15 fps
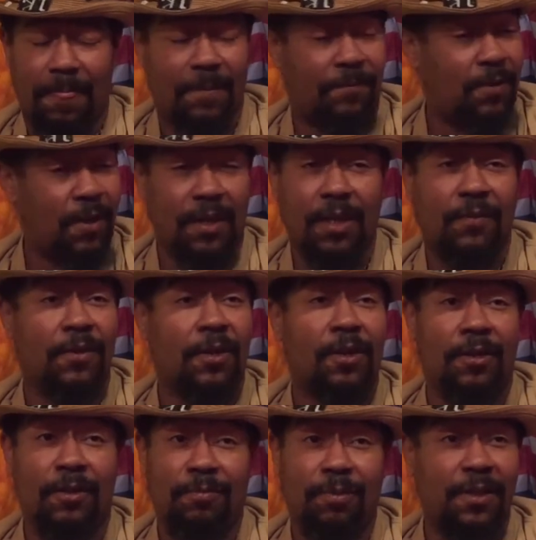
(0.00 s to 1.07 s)
you ain't never
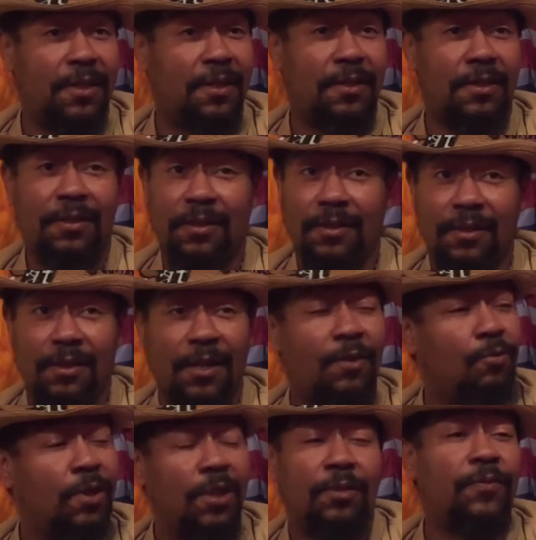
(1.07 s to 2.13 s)
heard her, please.
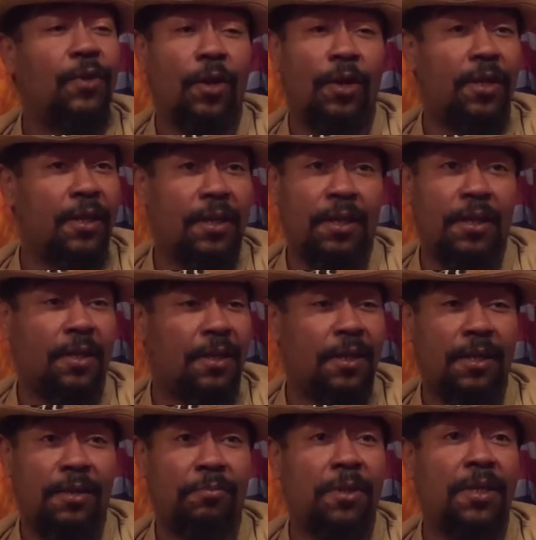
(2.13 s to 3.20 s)
Well, if you heard of any of the
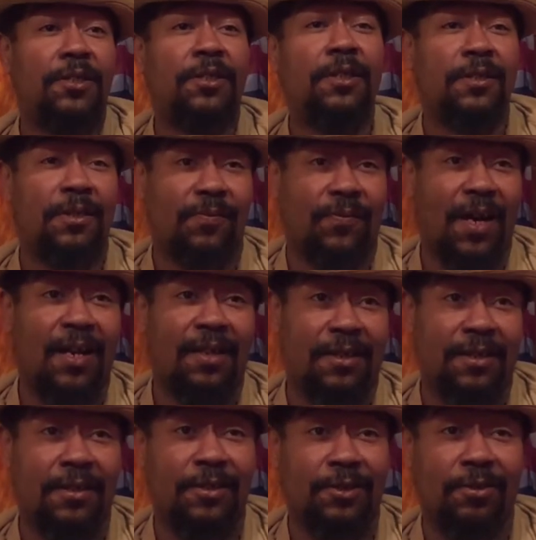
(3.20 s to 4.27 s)
Hidden Beach, she's the
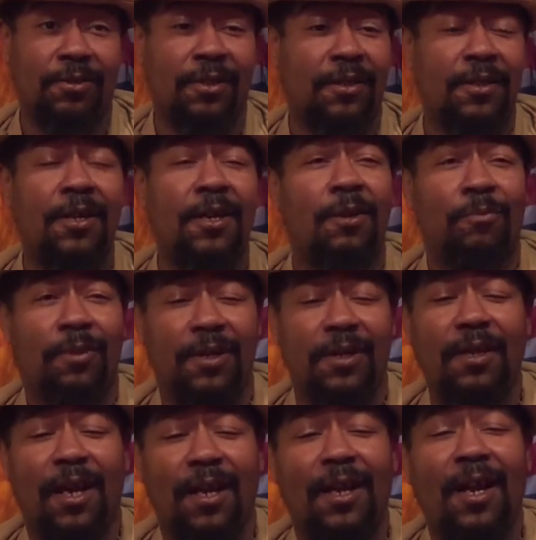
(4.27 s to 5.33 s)
violinist on there.
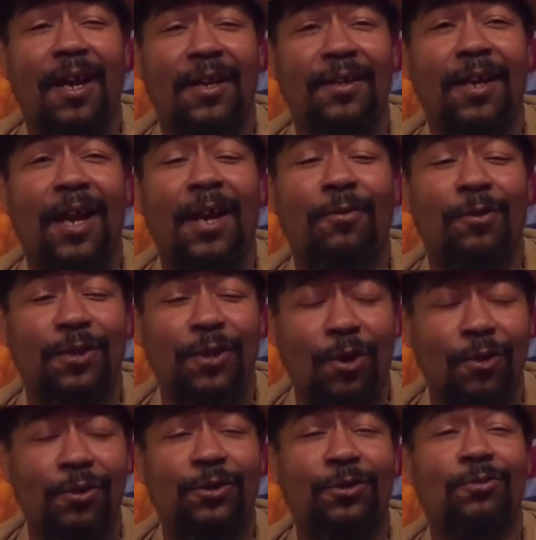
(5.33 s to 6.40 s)
But I would
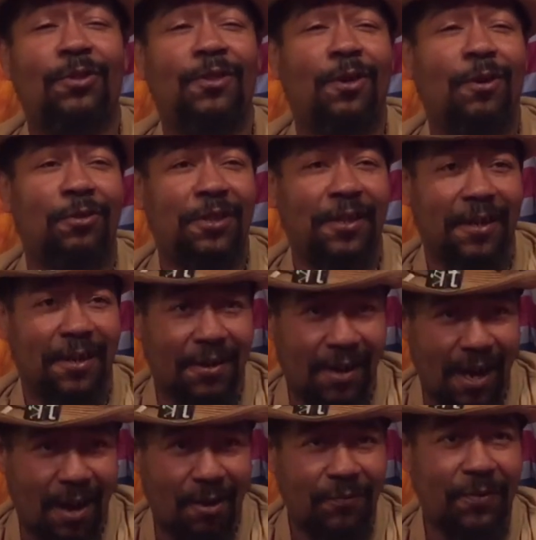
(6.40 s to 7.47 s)
urge you to go check
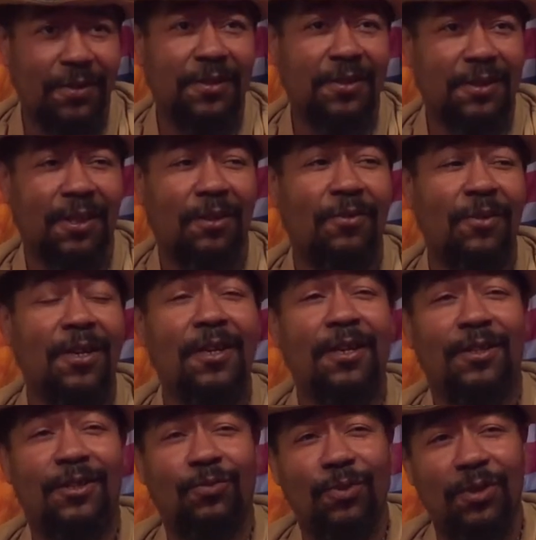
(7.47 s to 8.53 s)
her out for yourself.
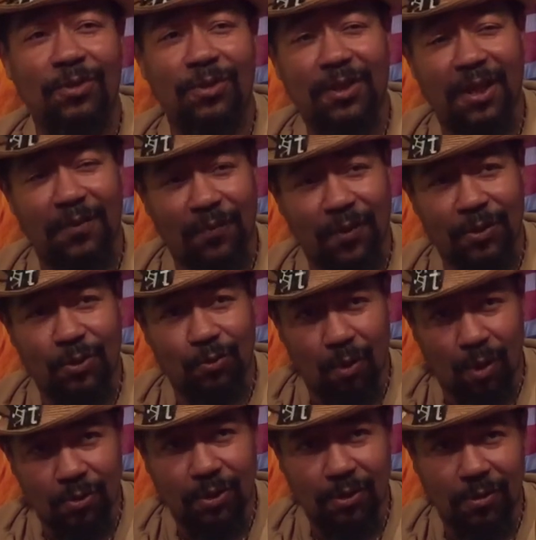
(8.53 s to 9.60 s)
Because when you say
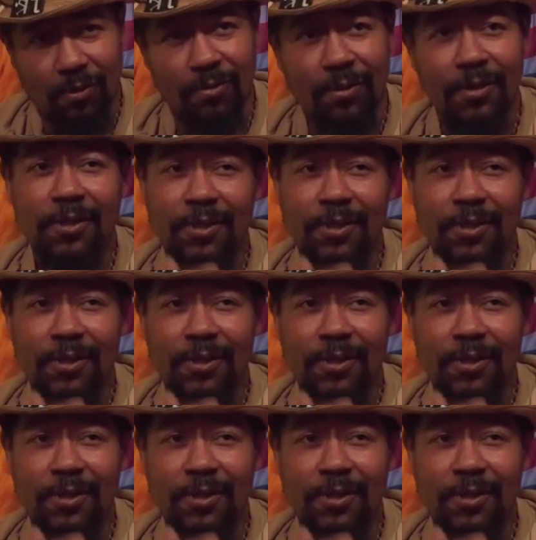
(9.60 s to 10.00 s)
virtuoso,